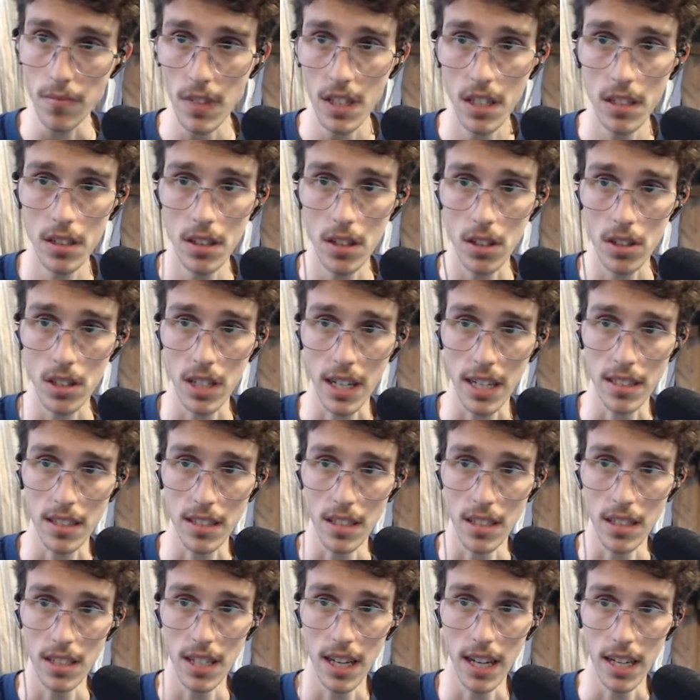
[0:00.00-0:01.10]
Looks like it's
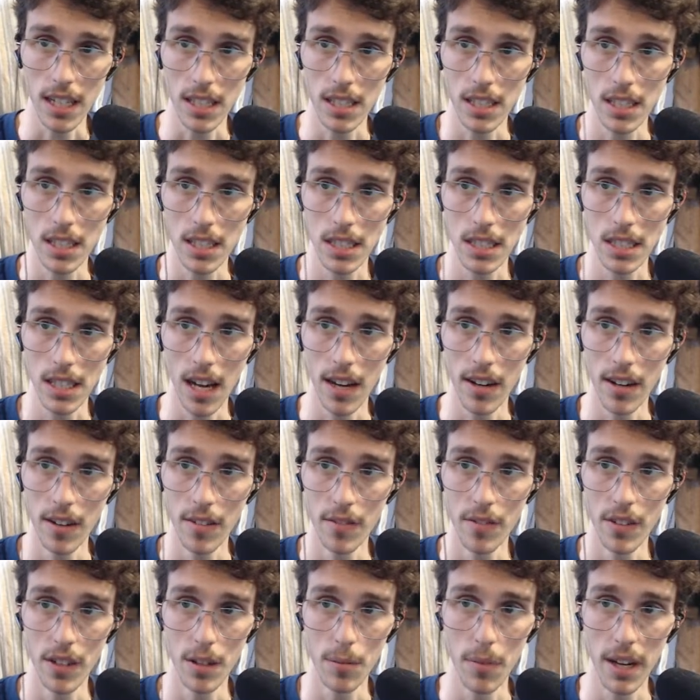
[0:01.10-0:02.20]
gonna take
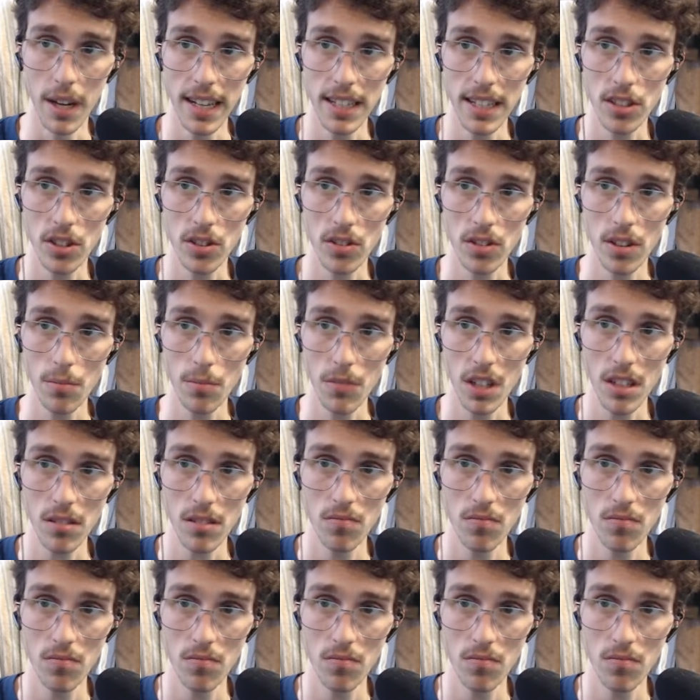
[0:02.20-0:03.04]
7 minutes or something.